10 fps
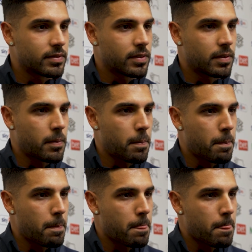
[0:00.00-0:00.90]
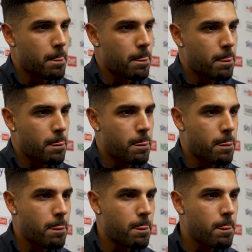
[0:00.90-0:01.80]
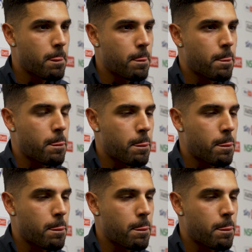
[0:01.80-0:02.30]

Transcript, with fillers: Just lastly, we go to, to Newcastle on Saturday.